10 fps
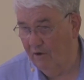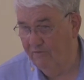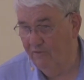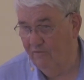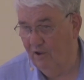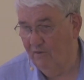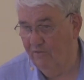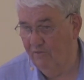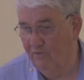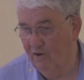of
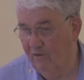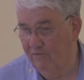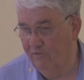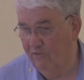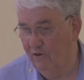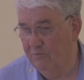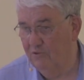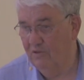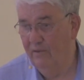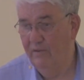the
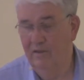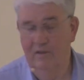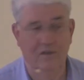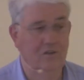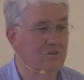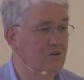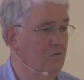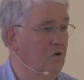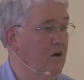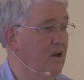verbs. He is
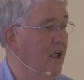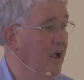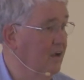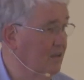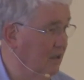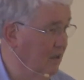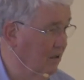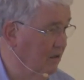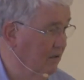the one acting.